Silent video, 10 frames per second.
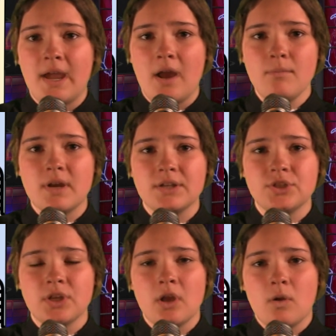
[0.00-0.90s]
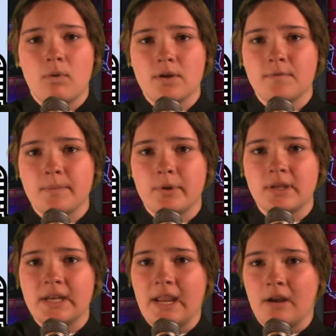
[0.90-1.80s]
How much water vapor
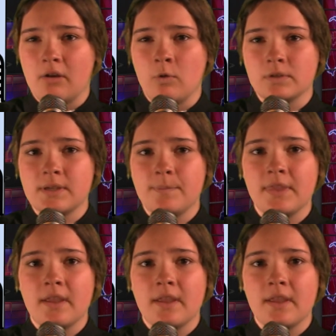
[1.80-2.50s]
can air hold?